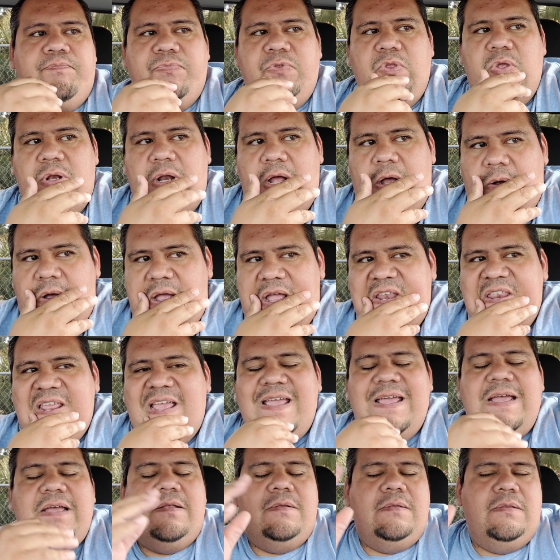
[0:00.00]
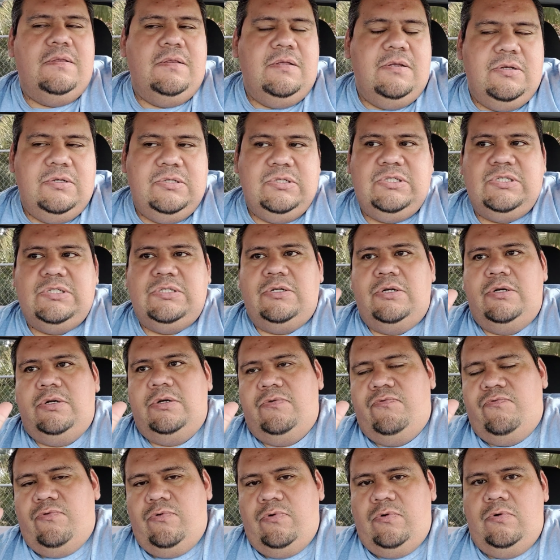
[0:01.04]
You know, and yeah, there's
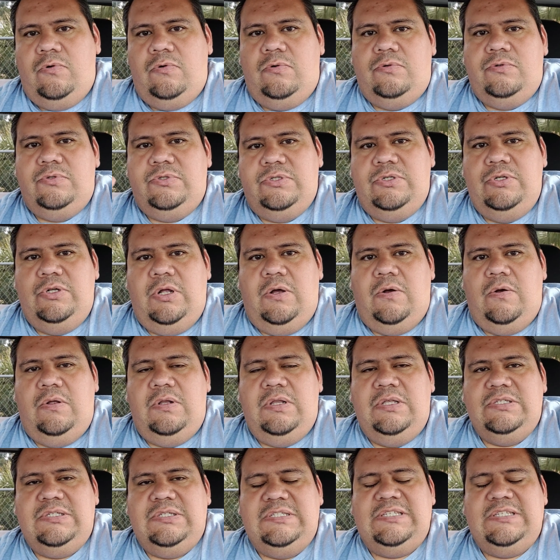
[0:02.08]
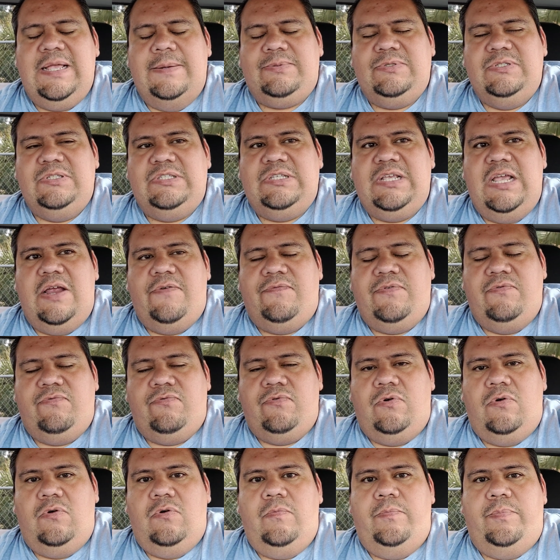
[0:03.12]
certain rules, you know, there's exceptions to every
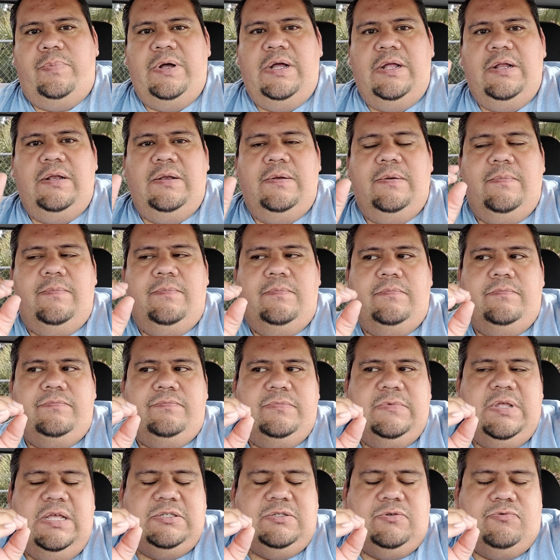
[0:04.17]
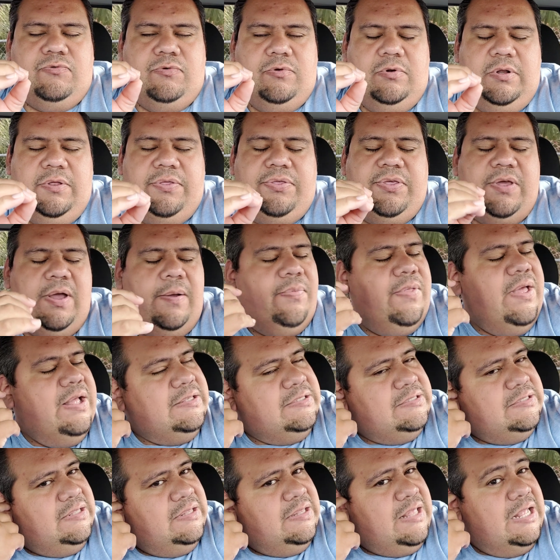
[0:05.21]
rule, but as a rule of thumb,
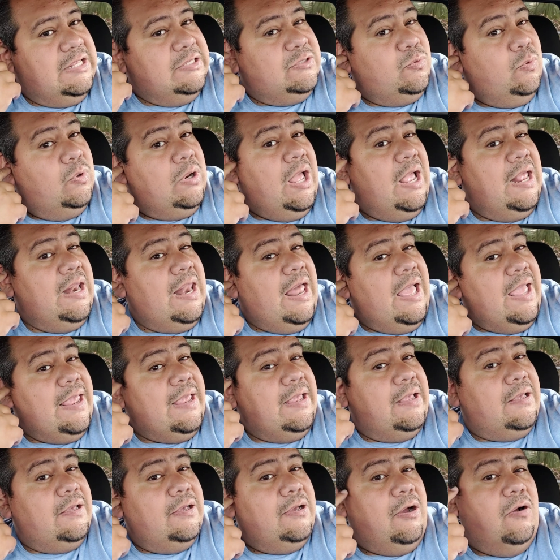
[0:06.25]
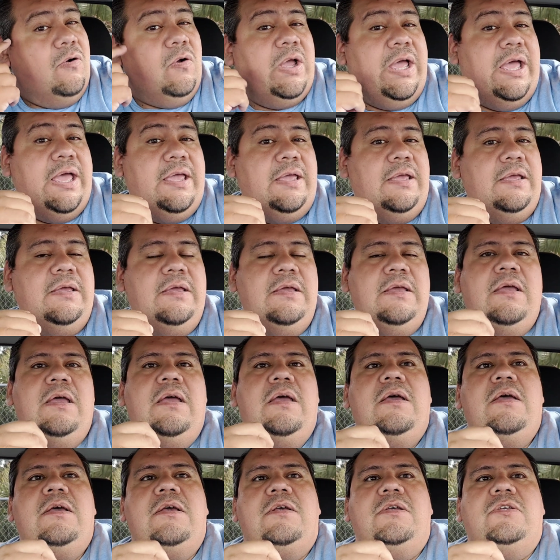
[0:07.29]
that's what I like, okay?
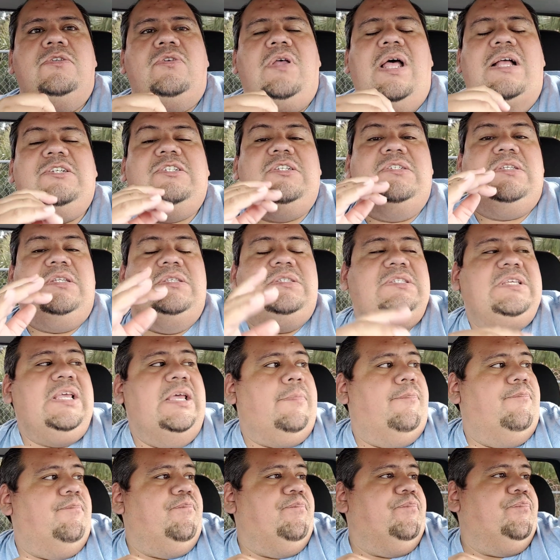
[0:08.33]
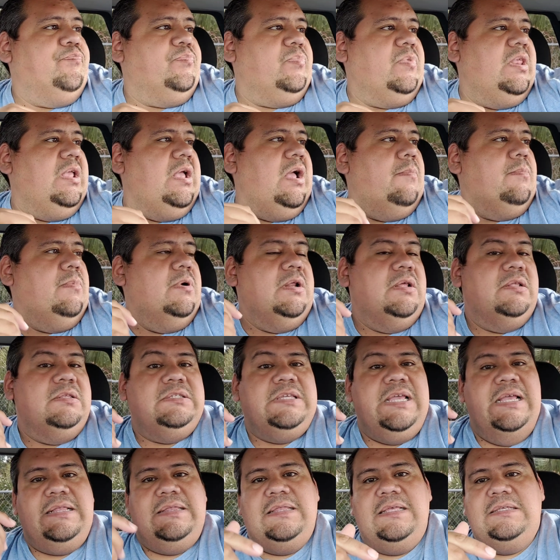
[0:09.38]
So that's just a tip. I'm going to
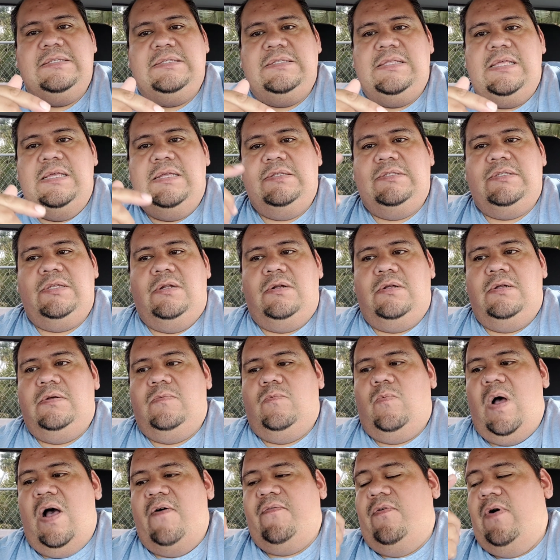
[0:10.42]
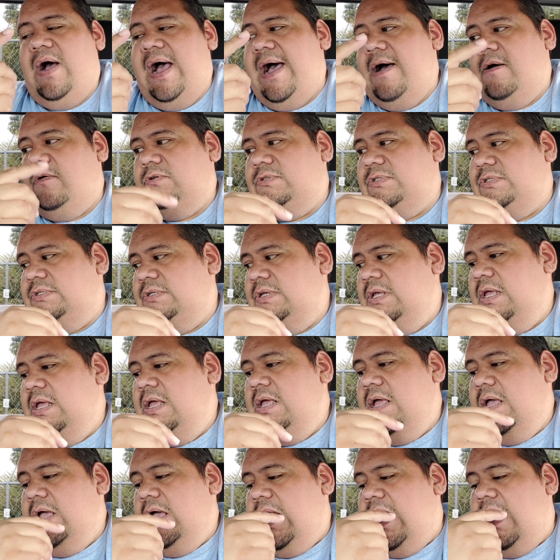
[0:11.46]
take this thing to the Waffle House.
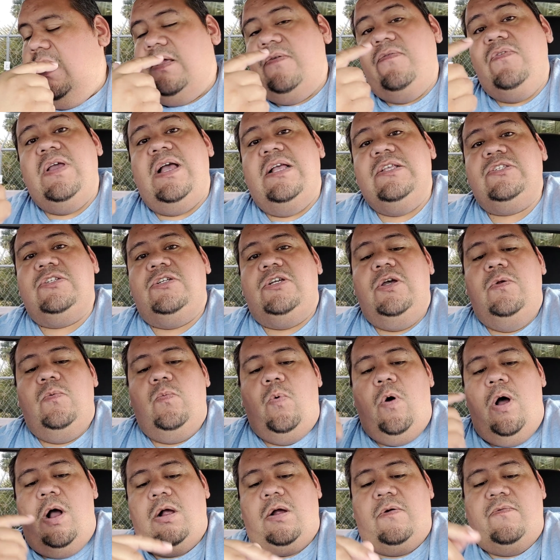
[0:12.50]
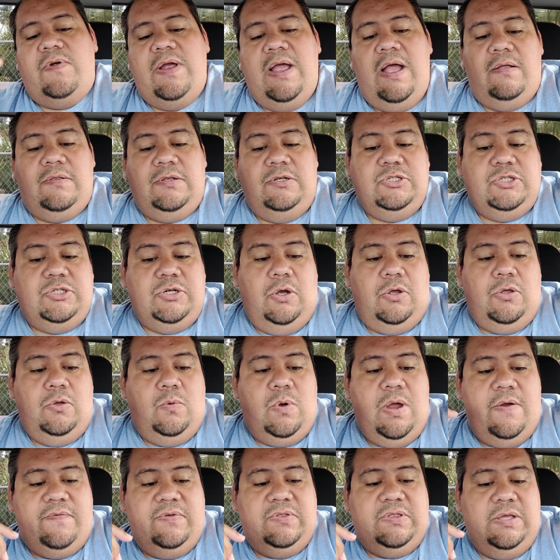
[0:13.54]
I'll give you guys a good walk around and show
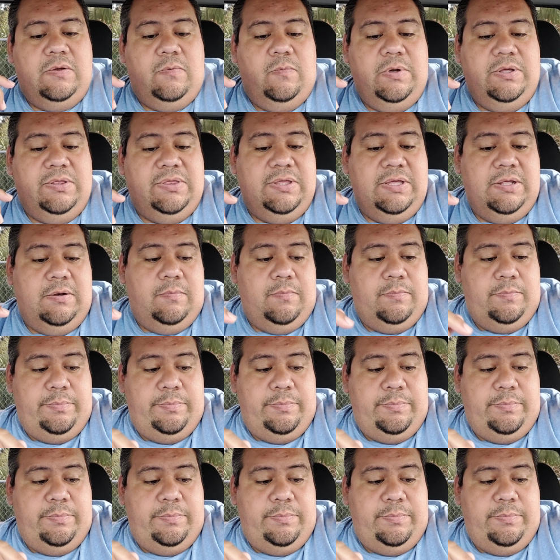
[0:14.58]
you everything with it.